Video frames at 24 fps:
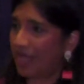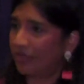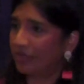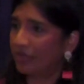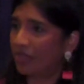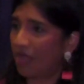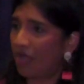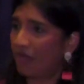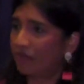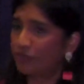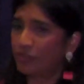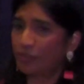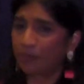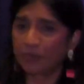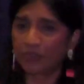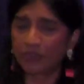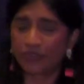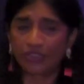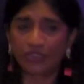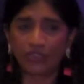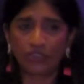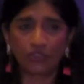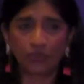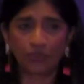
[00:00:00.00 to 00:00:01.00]
uncomfortable
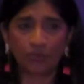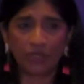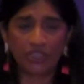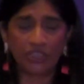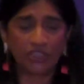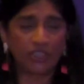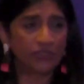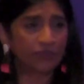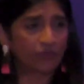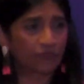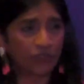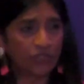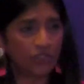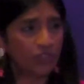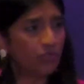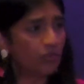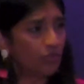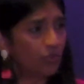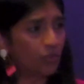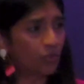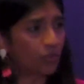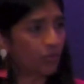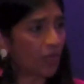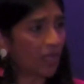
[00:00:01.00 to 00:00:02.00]
situations for
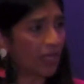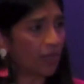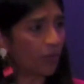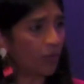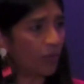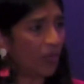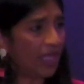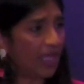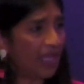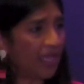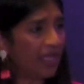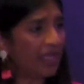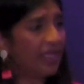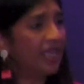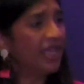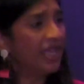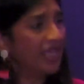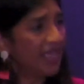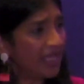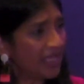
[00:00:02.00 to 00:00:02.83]
you to run away.